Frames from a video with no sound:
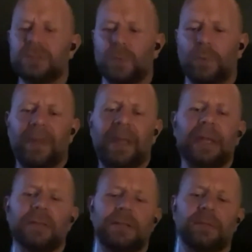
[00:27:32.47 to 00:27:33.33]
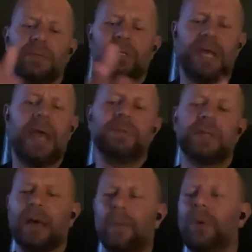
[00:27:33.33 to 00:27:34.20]
will begin to be shaped
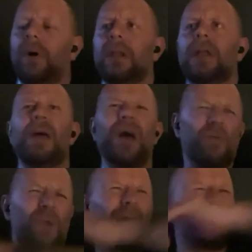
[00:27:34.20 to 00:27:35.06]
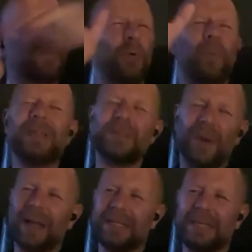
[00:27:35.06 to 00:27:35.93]
at that point, and right through up
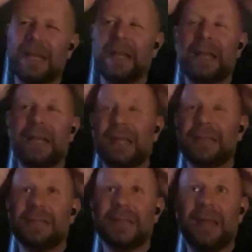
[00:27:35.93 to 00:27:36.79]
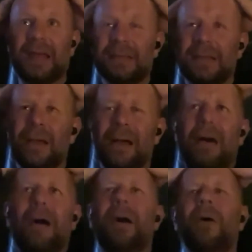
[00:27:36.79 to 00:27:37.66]
into our teen and adolescent years.
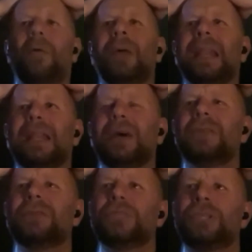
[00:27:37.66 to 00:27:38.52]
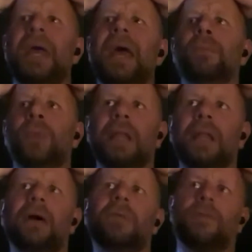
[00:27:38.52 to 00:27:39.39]
We learn shame, we
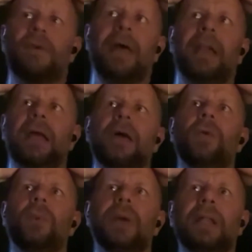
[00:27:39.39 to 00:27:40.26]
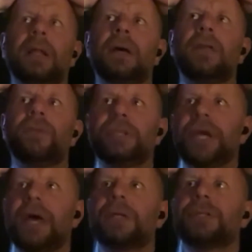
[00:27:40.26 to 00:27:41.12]
learn failure, we learn
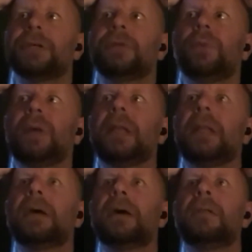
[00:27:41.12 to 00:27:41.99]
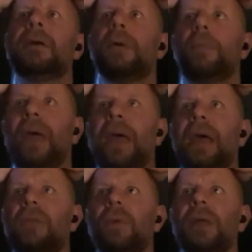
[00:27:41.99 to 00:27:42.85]
rejection, we learn
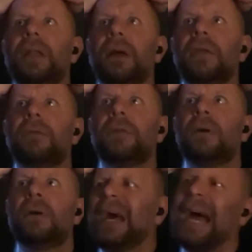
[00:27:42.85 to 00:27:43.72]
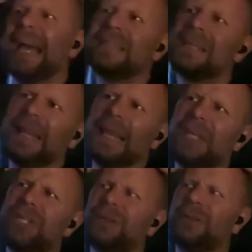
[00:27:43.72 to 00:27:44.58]
pain, we learn
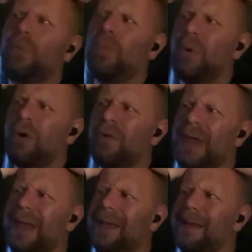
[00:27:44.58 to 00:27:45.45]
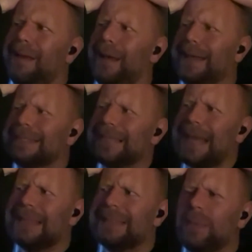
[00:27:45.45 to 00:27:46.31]
isolation, worry,
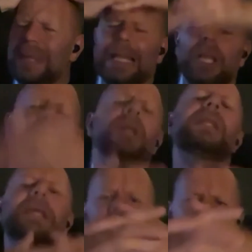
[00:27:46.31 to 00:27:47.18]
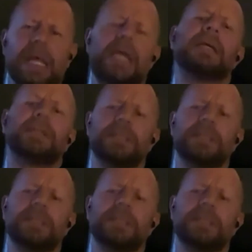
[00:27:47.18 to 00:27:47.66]
anxiety. We learn these things.